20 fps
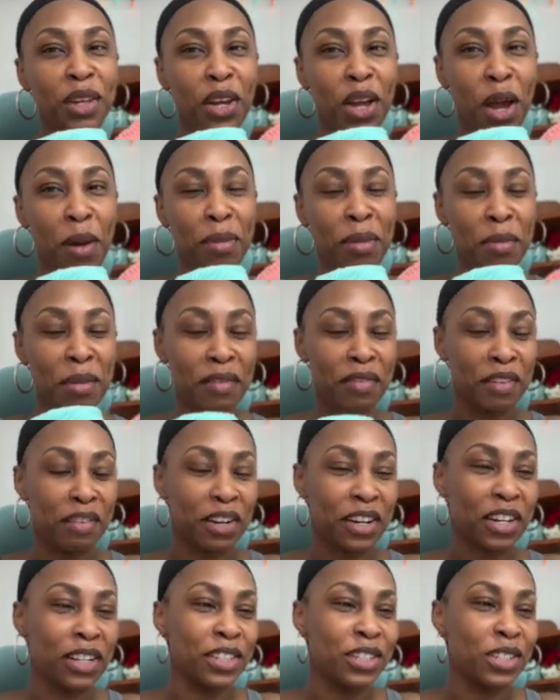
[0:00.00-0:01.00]
couple of my
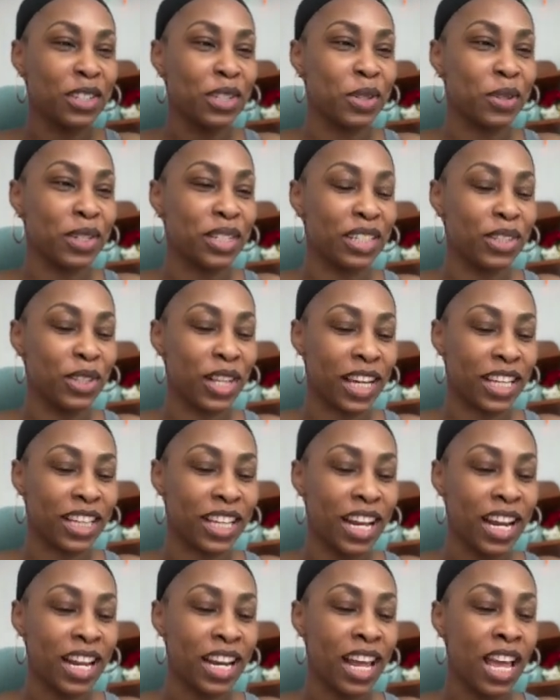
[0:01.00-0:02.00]
favorite colors, so I did like
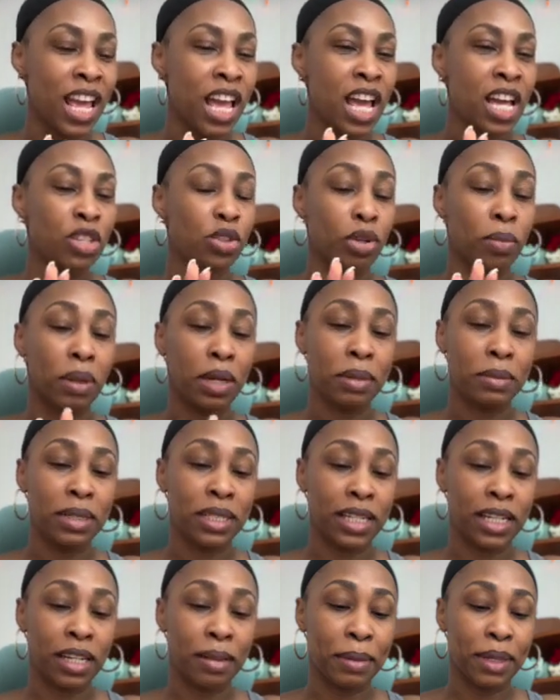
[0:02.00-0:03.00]
that. So I'm going to be
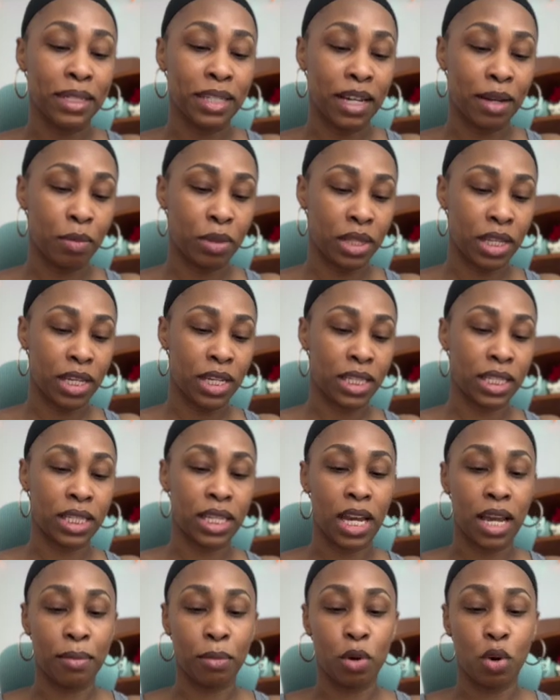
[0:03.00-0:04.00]
taking my time with this.
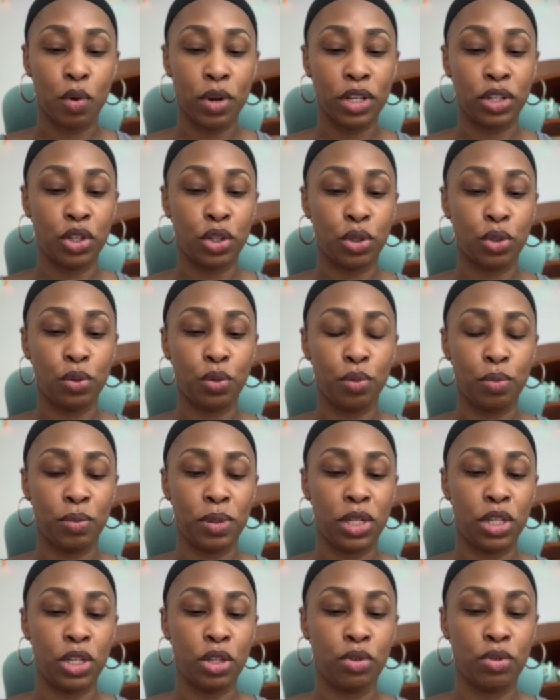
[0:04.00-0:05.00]
I'm going to
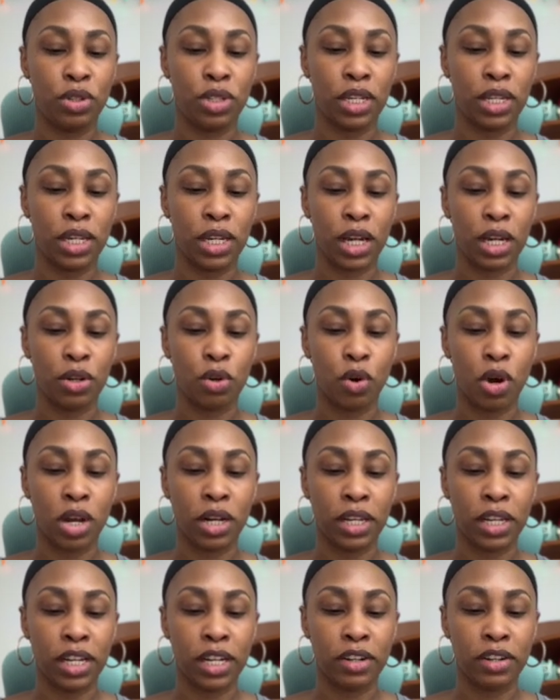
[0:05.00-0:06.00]
be using, I know on
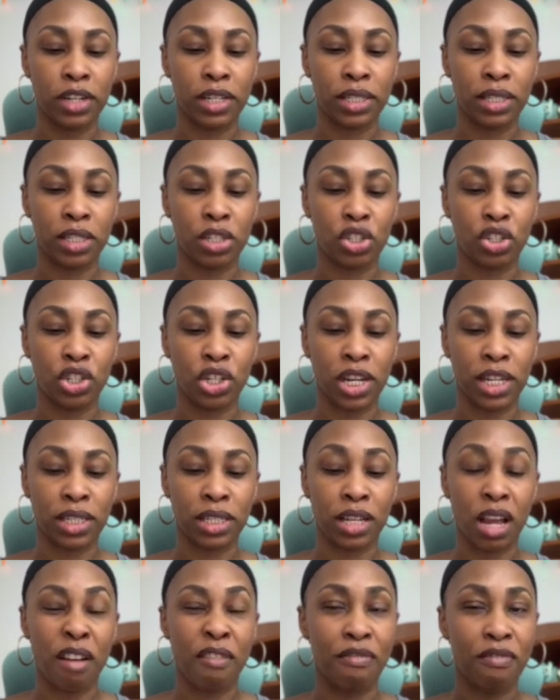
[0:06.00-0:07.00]
here it
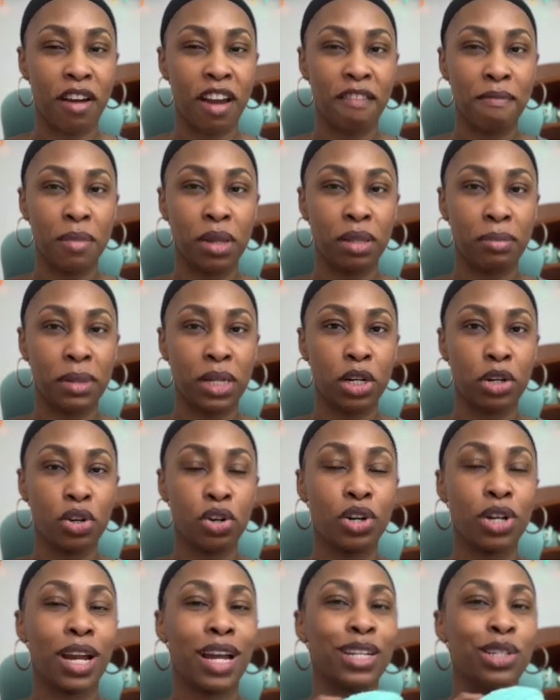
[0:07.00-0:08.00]
suggests a 5mm
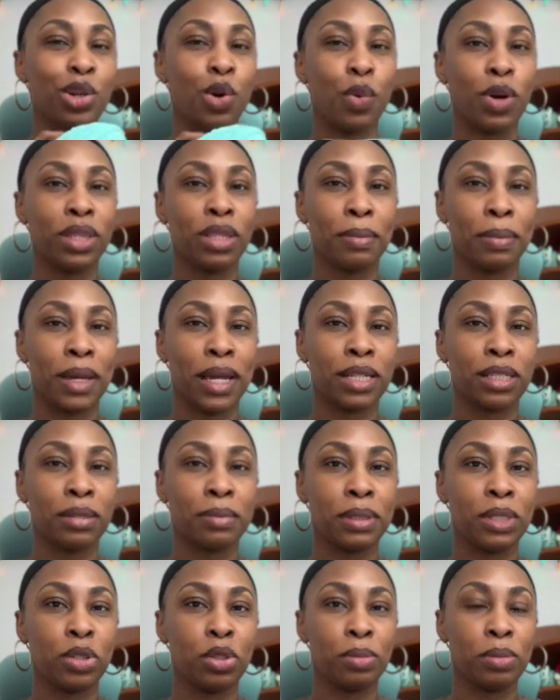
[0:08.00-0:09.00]
hook. I don't want the bag to
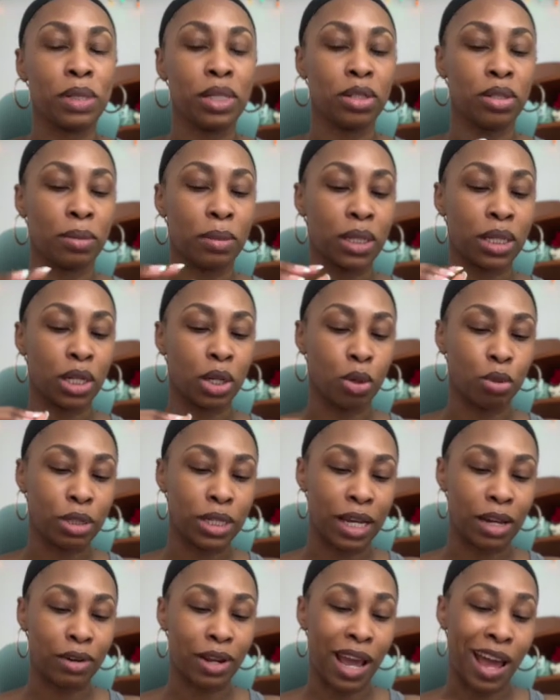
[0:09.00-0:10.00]
be too big, so I'm going to go
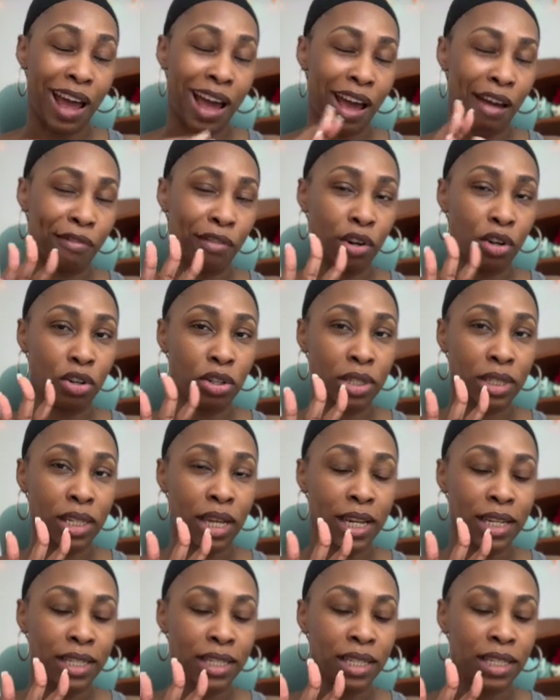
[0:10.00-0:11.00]
down a half a hook
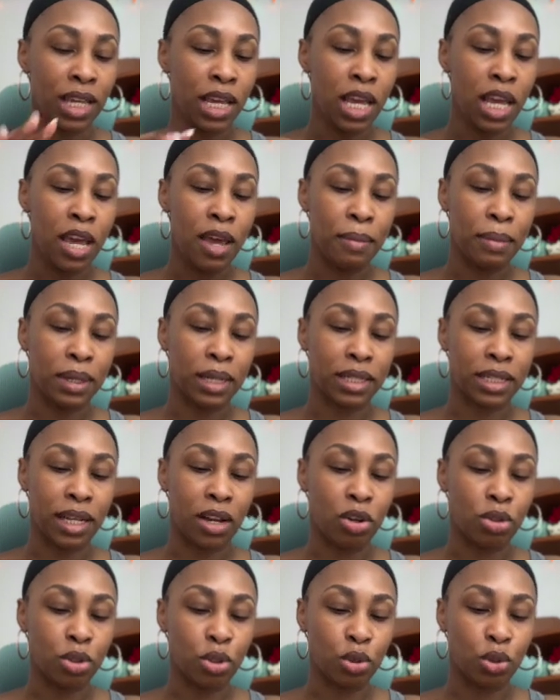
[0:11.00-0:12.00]
size because I
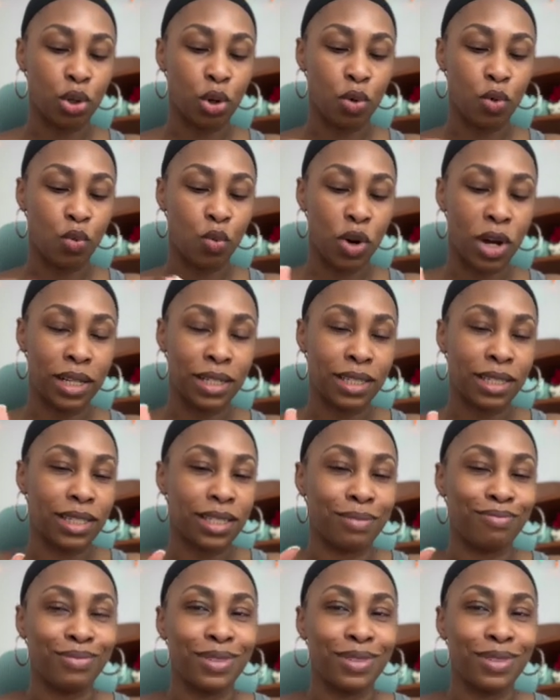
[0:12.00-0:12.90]
also don't want